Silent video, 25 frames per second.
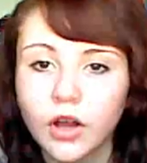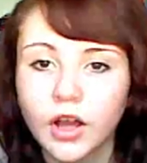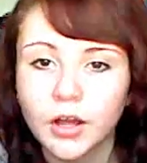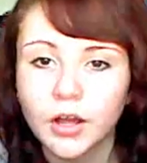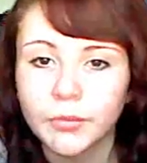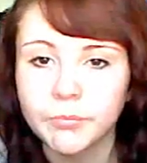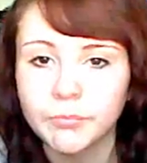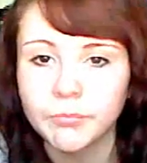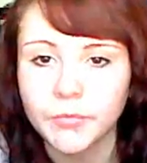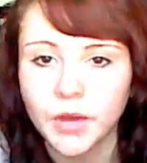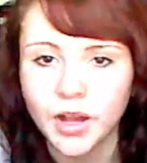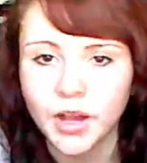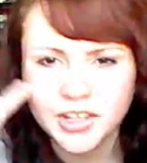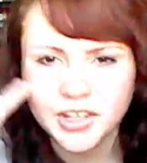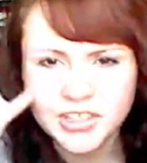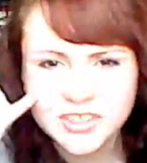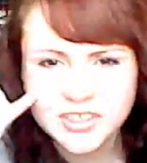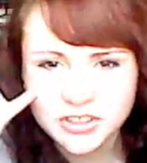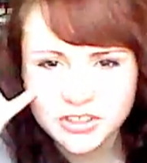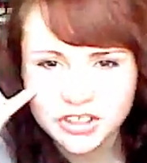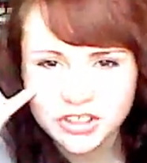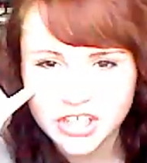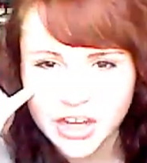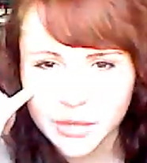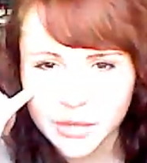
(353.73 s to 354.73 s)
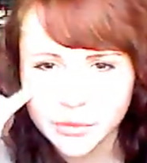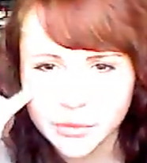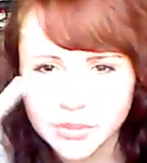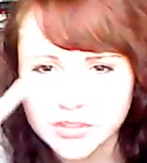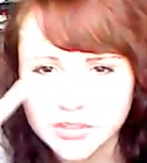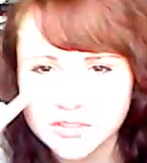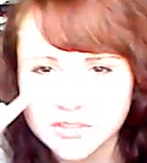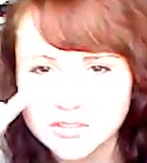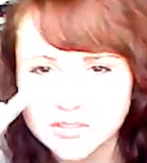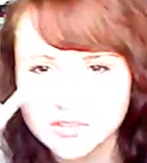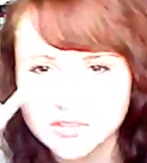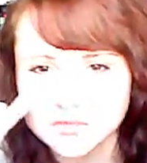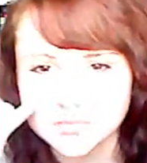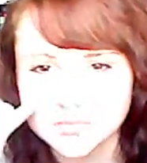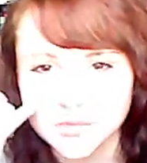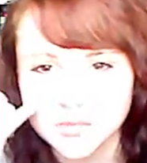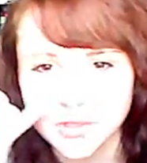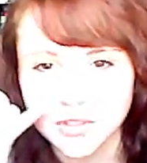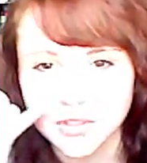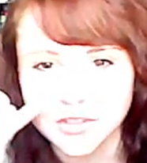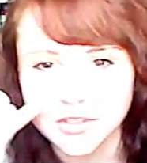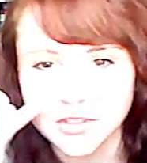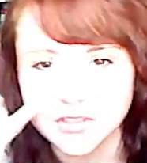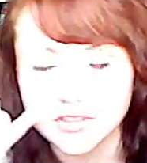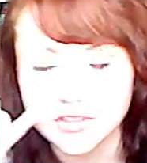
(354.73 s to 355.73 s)
I use the shower
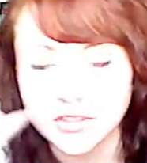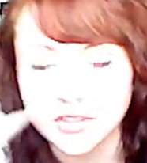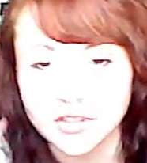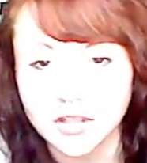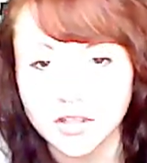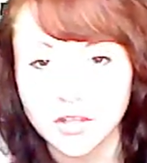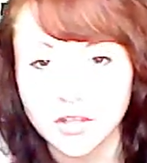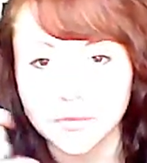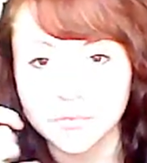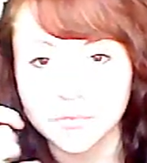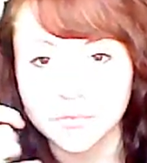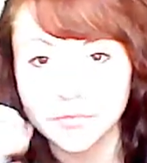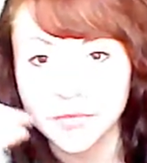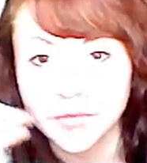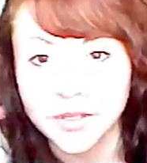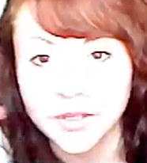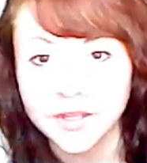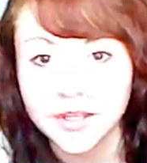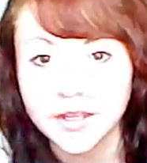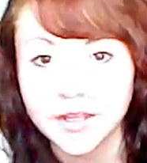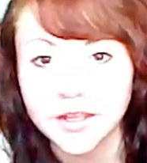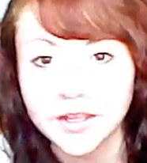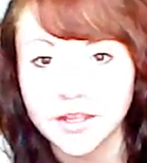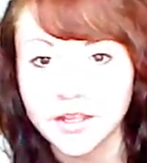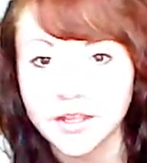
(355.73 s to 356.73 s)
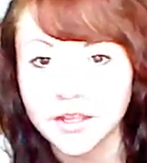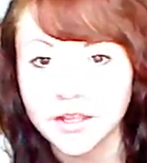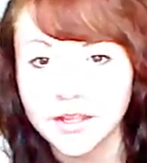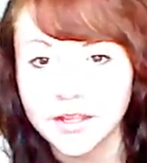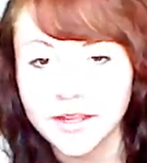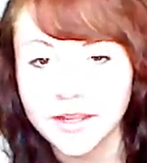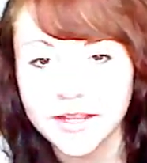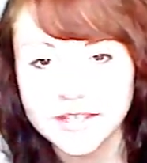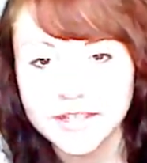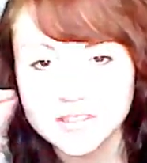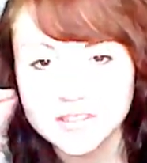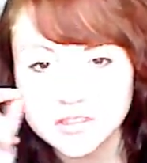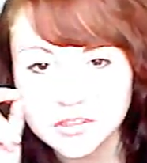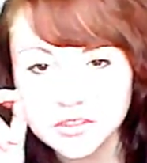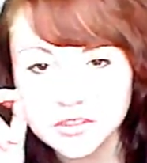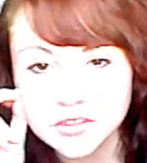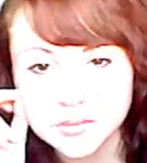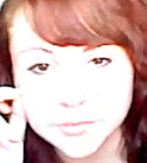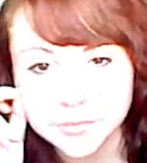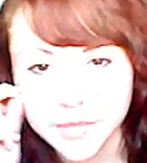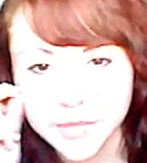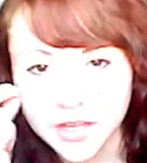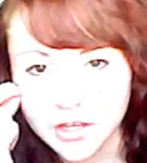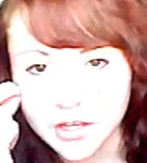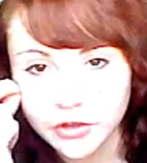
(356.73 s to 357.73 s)
because it has
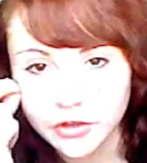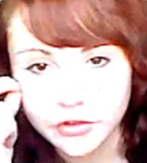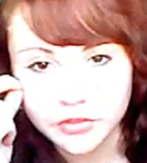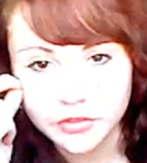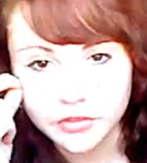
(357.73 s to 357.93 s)
little bits